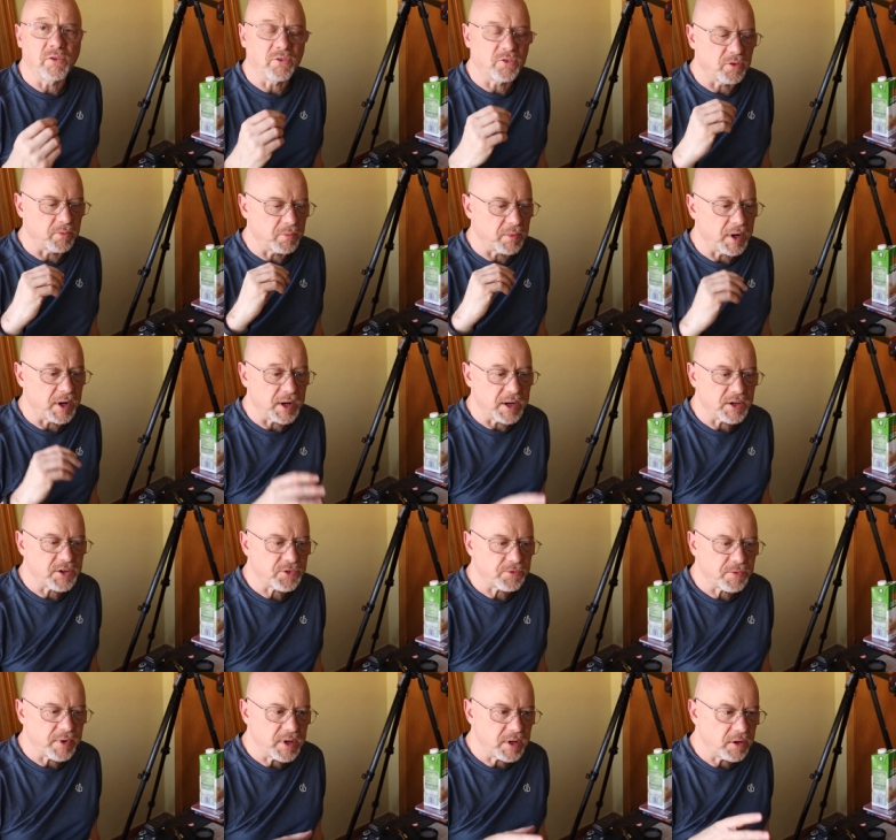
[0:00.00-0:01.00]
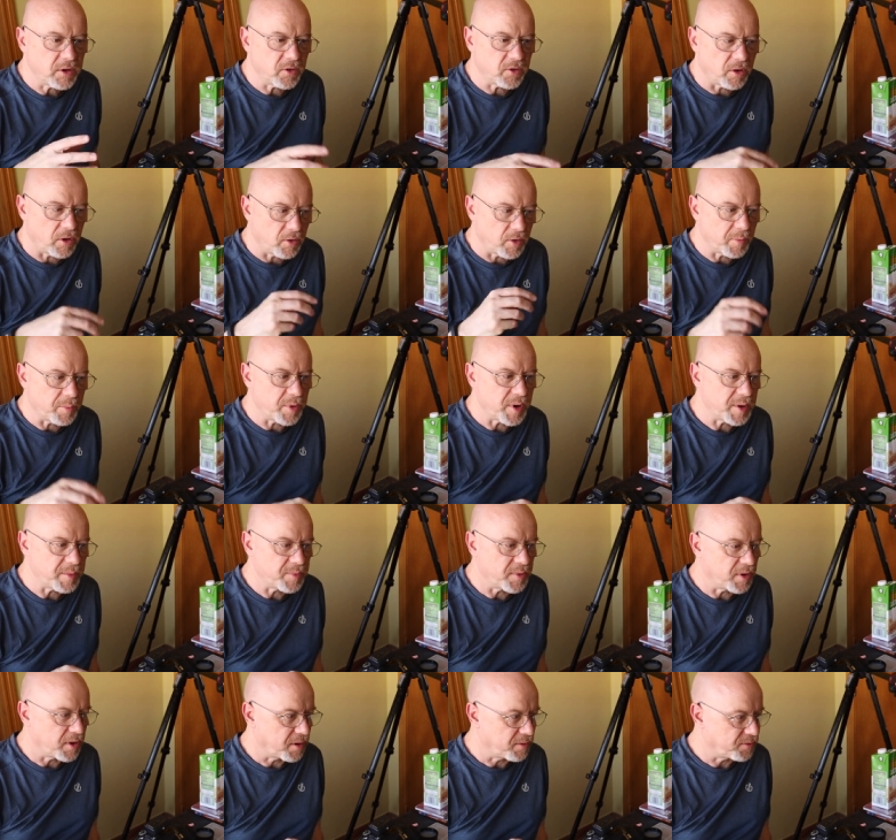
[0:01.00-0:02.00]
on some glycerin, because a lot of
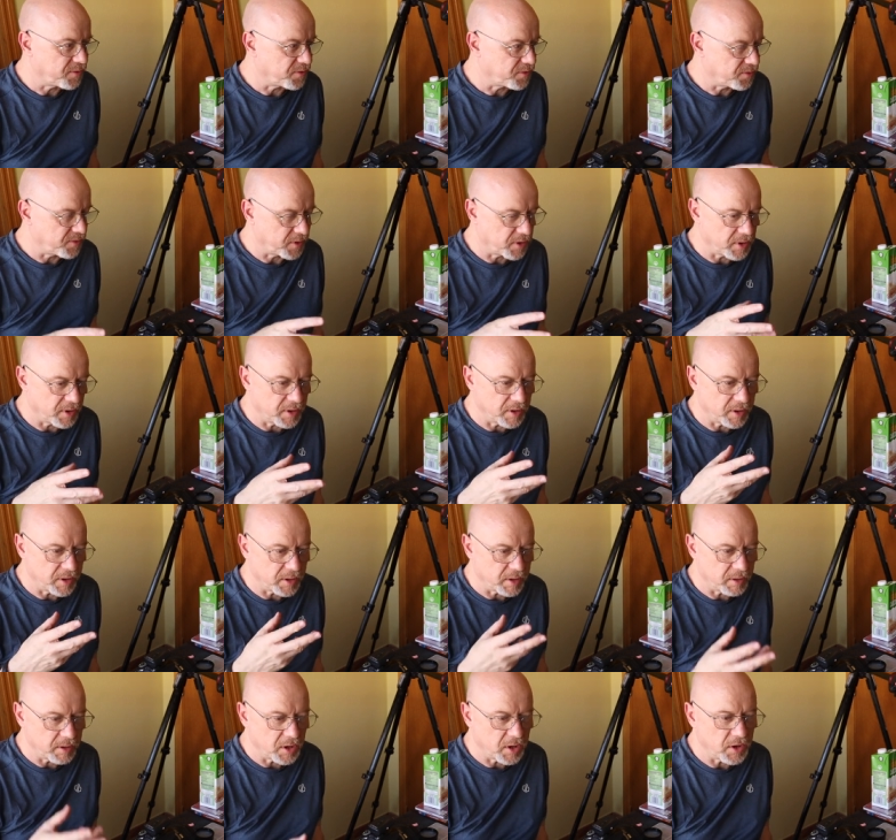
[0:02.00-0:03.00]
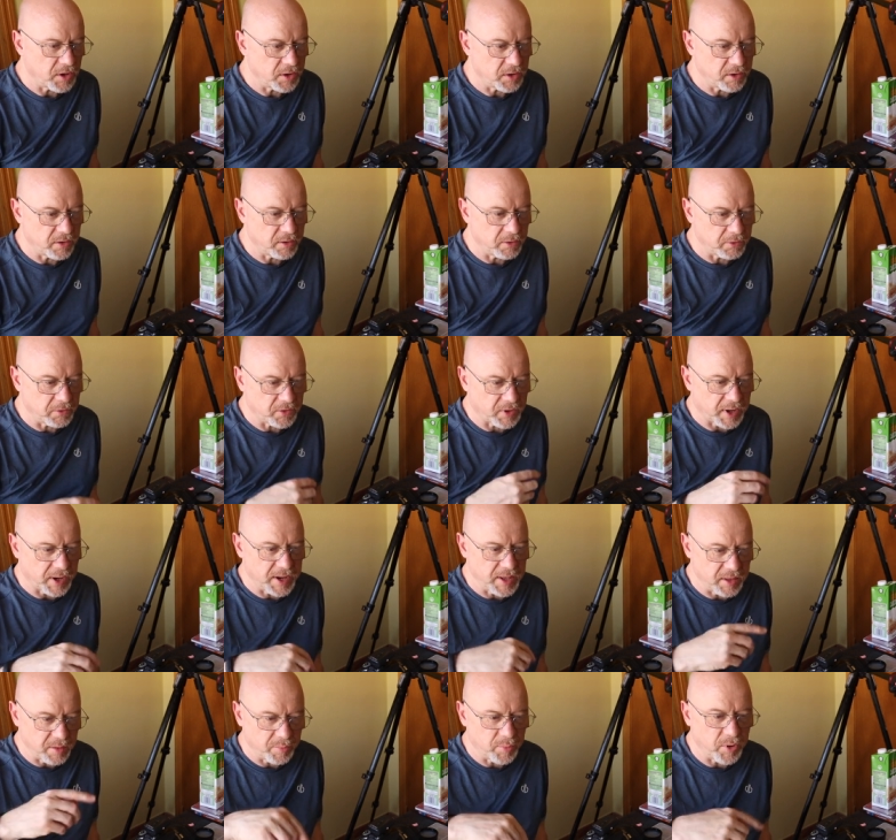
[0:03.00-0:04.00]
people I've heard
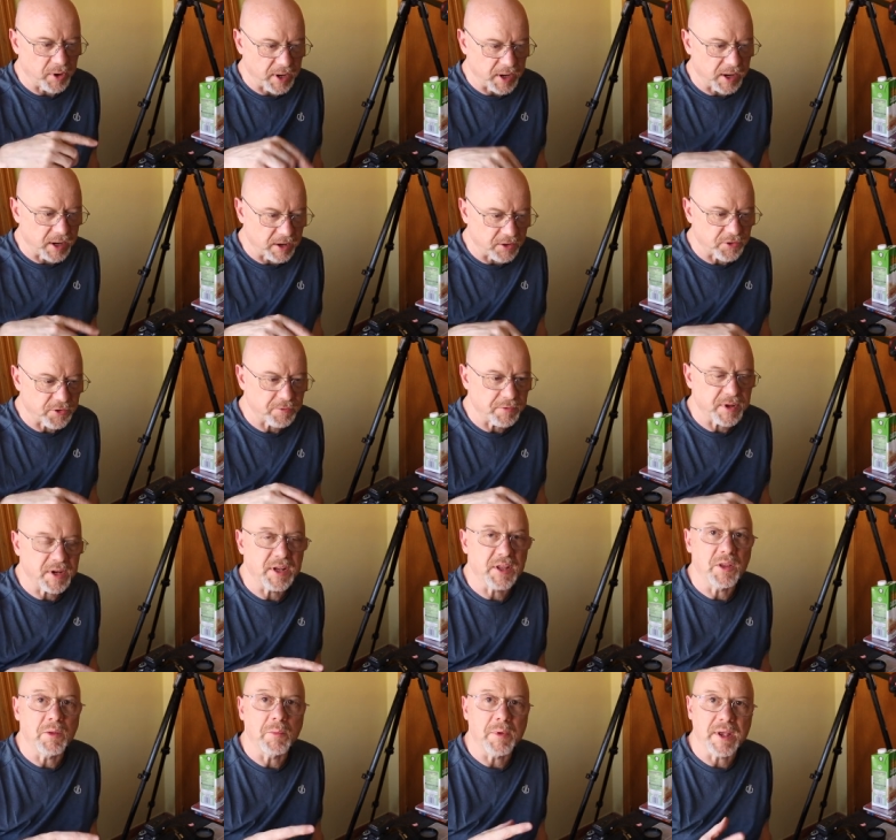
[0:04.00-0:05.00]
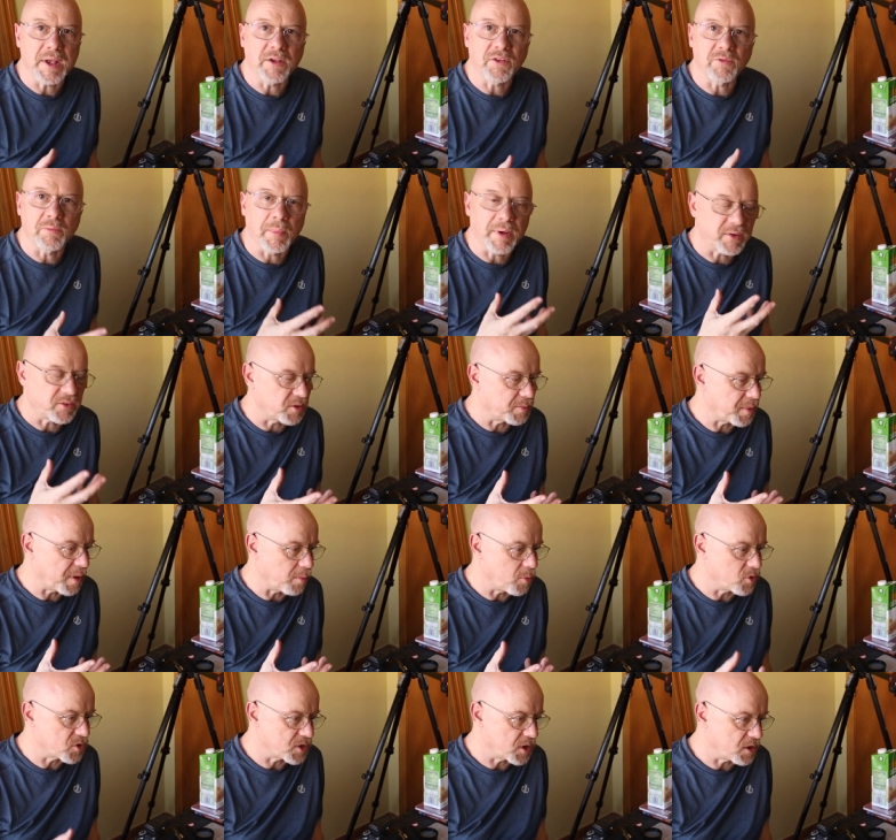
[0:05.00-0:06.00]
say that putting glycerin in the mix makes the
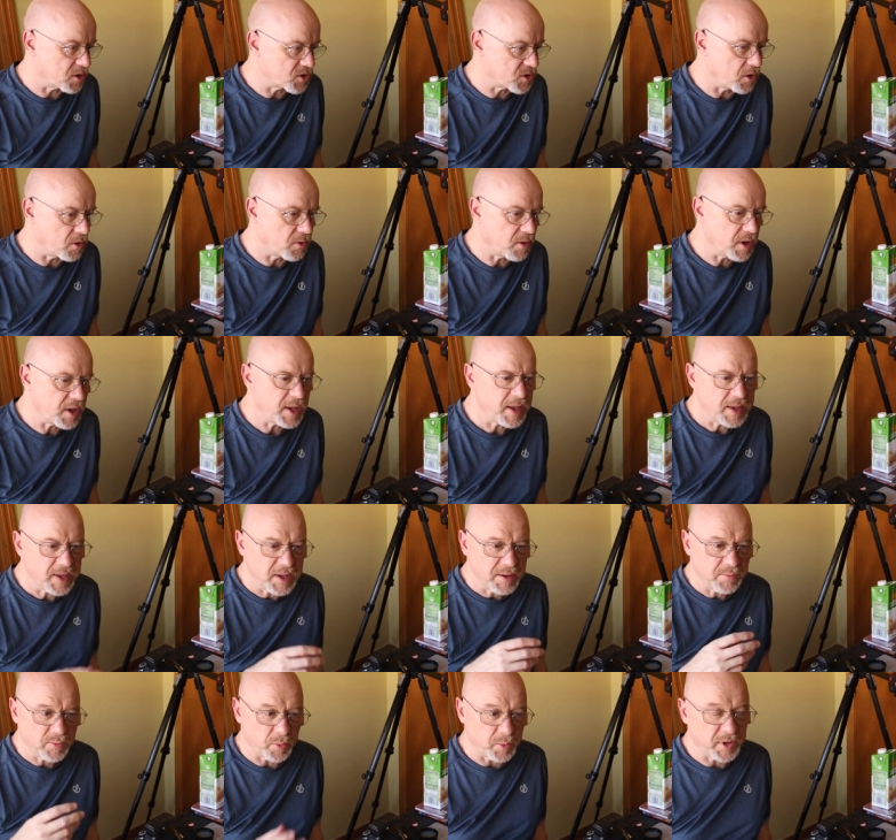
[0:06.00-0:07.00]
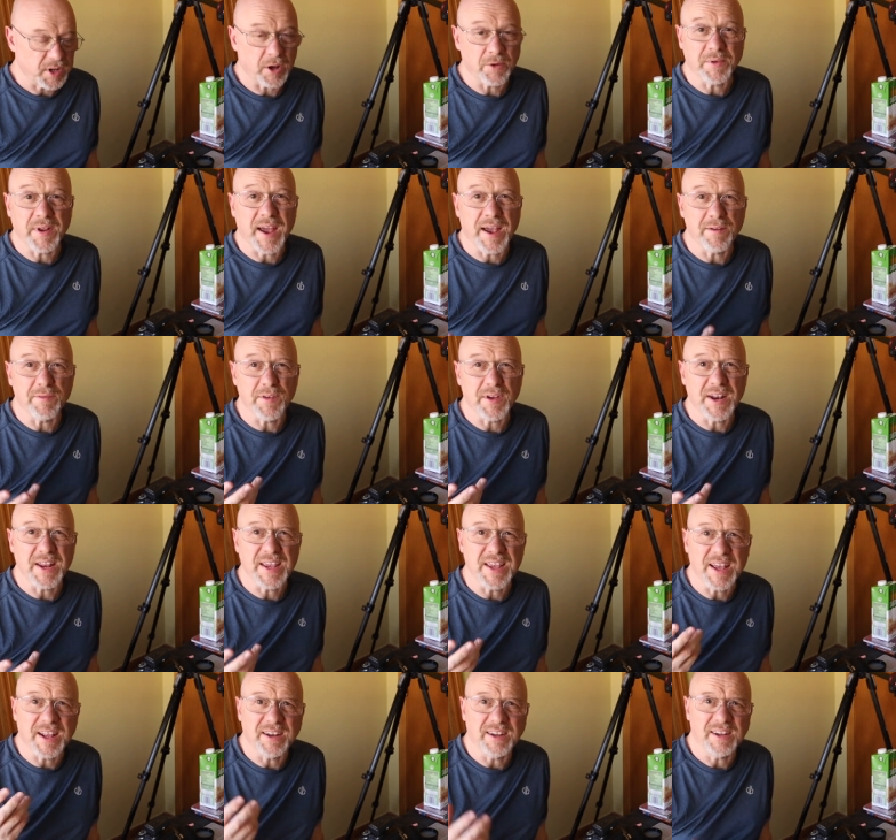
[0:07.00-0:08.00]
bubbles last longer, but we don't have
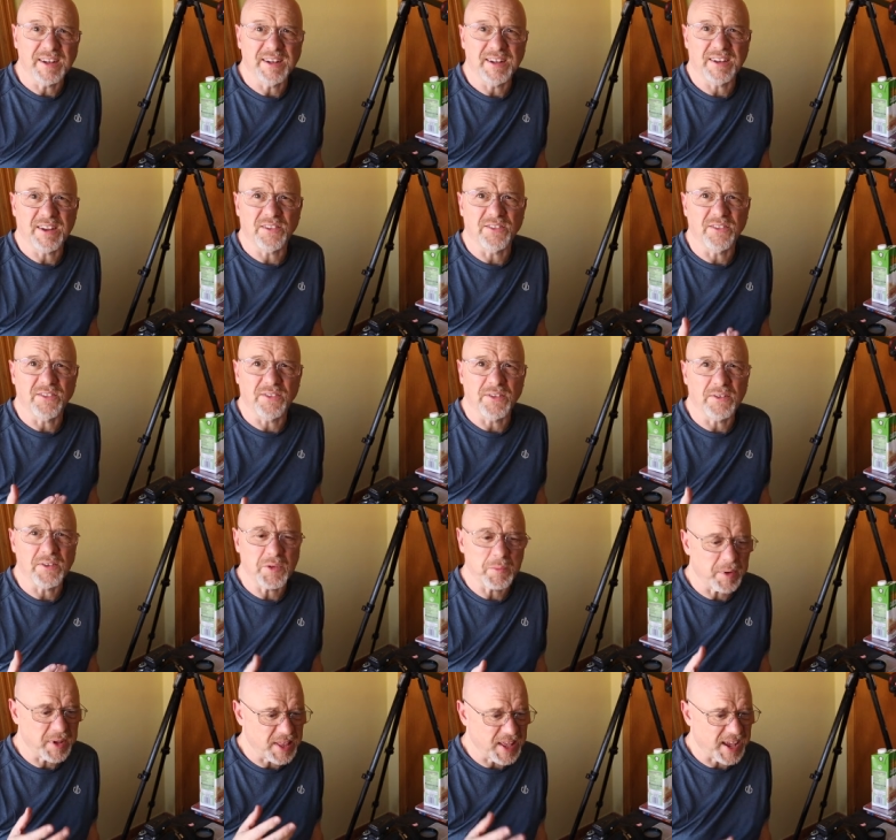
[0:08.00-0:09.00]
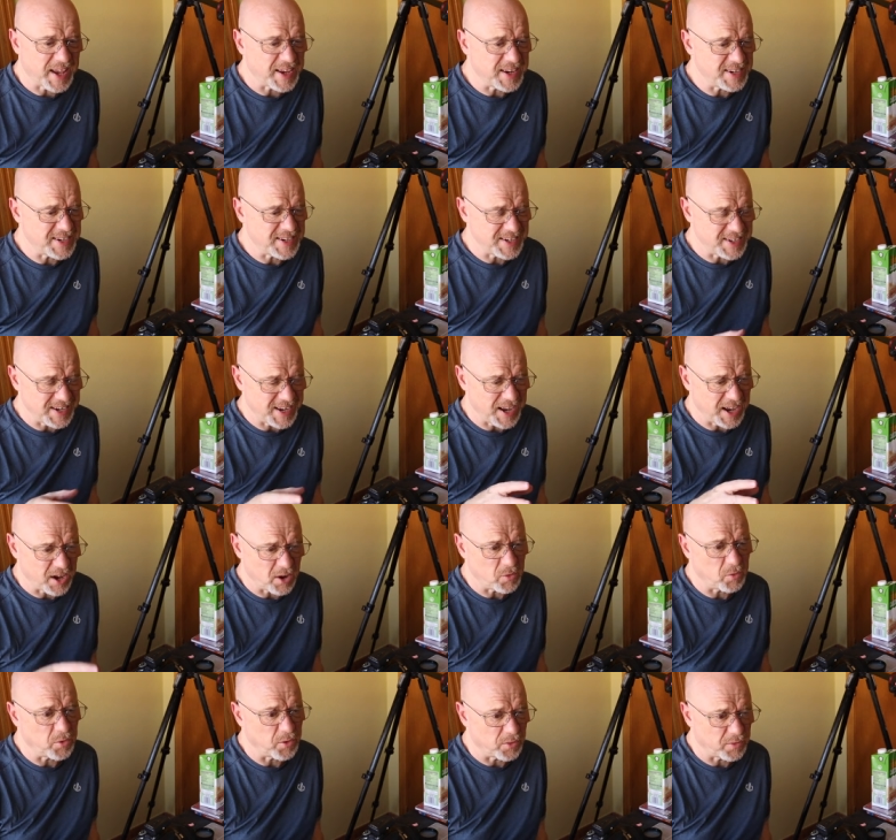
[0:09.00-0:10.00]
any and it doesn't seem to be that easy to get
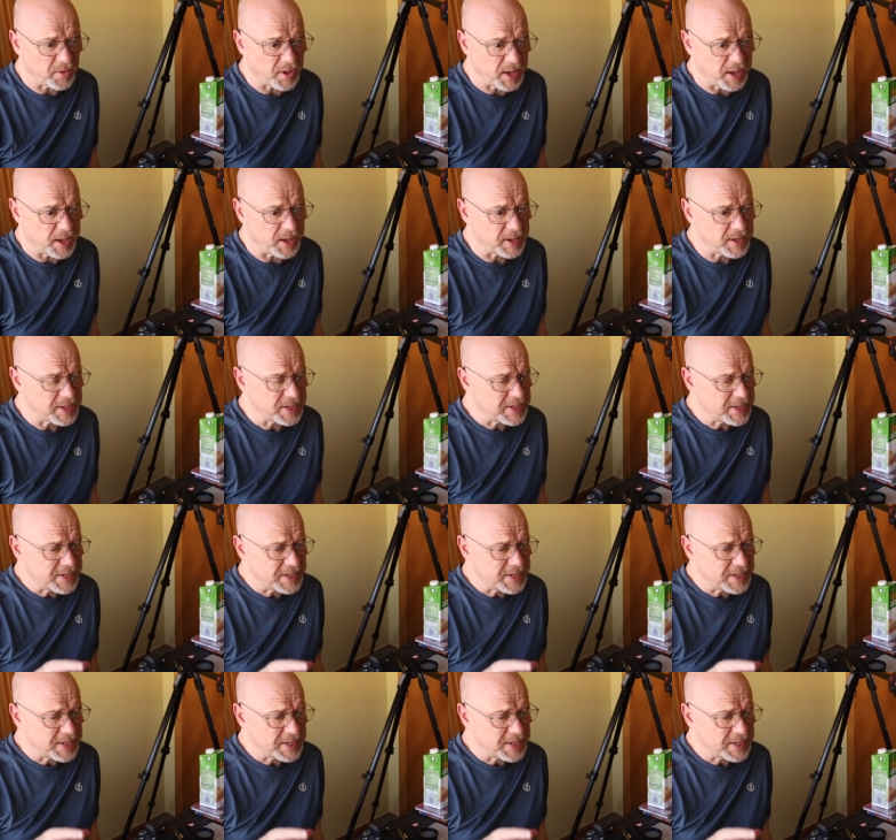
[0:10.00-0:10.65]
hold of here.